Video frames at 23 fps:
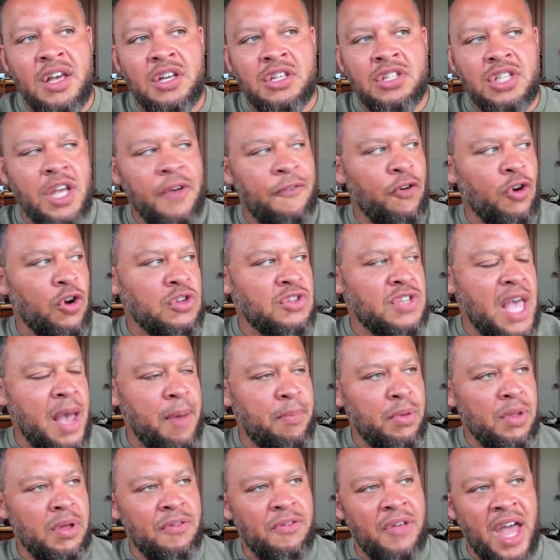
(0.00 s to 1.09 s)
Say, for
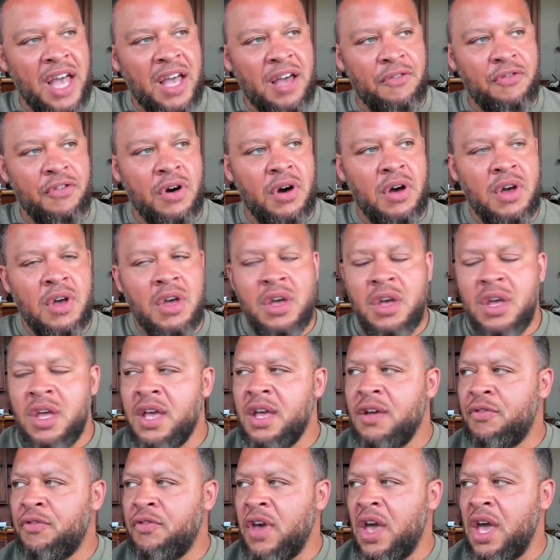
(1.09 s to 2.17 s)
example,
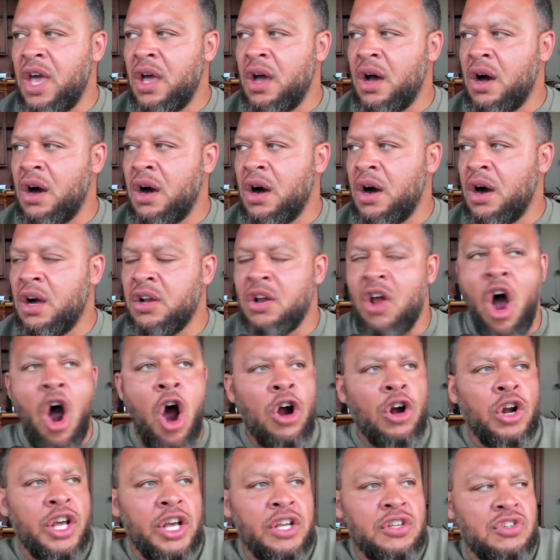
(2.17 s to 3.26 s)
if an
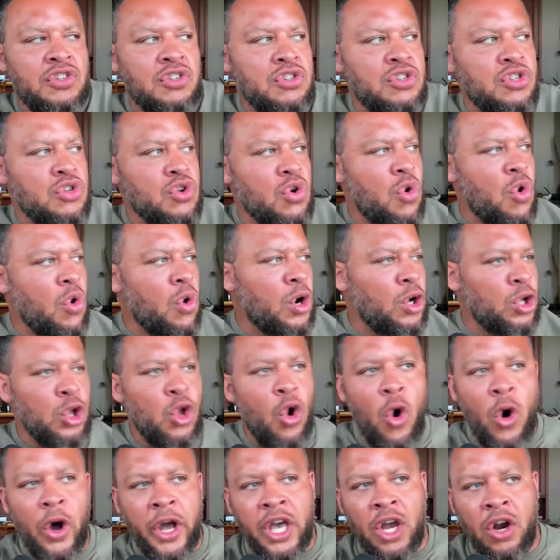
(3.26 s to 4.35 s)
artist or a
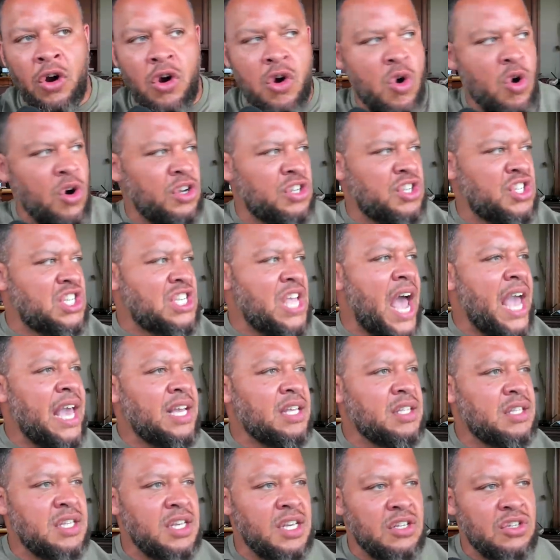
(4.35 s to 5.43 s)
lawyer or a
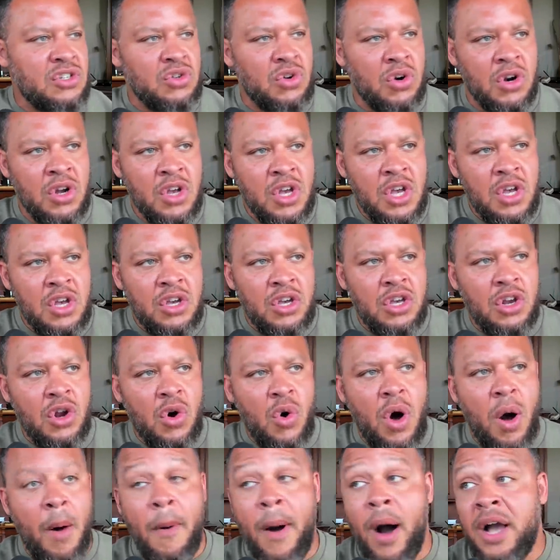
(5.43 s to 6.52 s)
scientist or, you
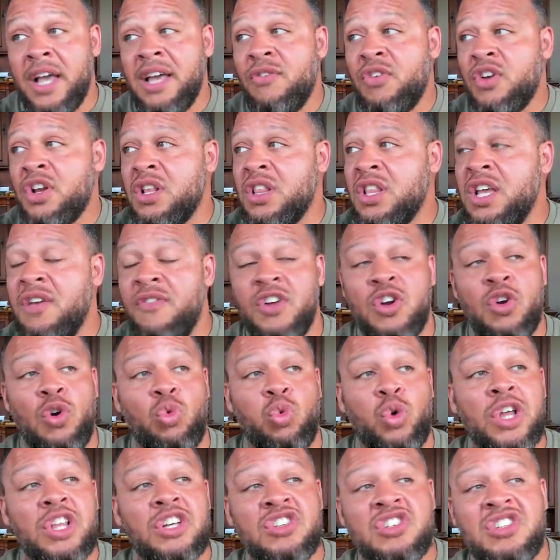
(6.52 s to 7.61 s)
know, even a
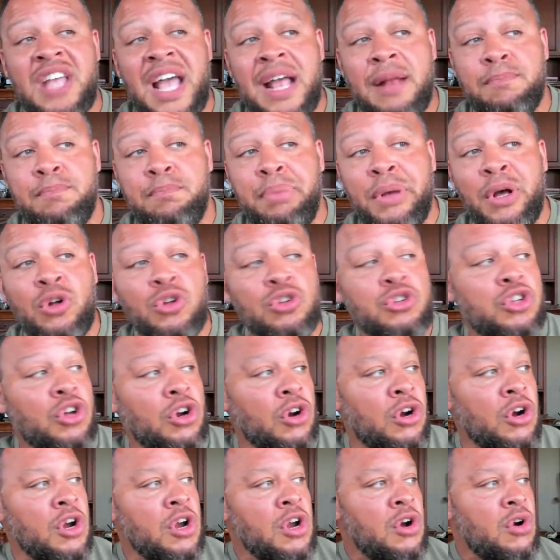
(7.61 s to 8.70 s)
real estate
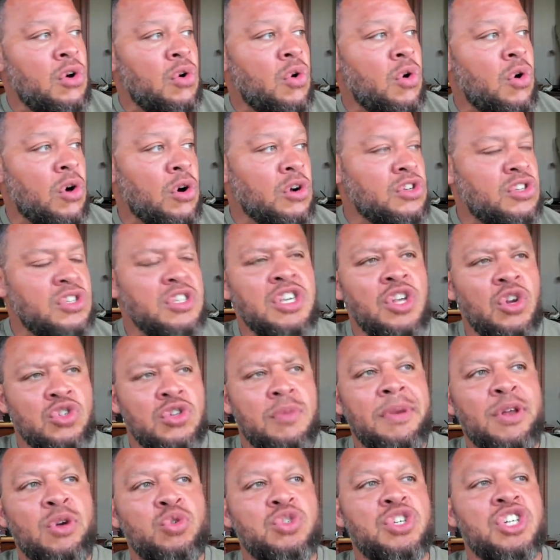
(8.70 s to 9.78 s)
builder or, you know,
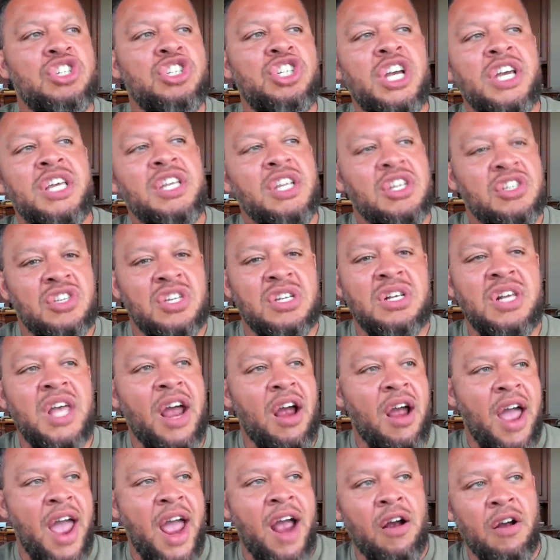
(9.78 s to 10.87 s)
somebody who's a genius in
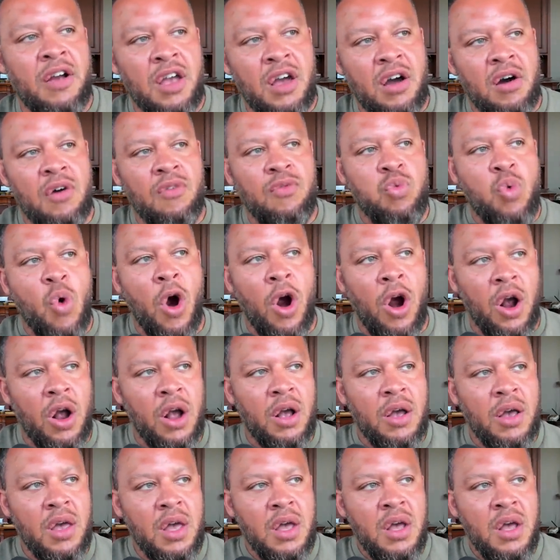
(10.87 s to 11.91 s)
their area of work,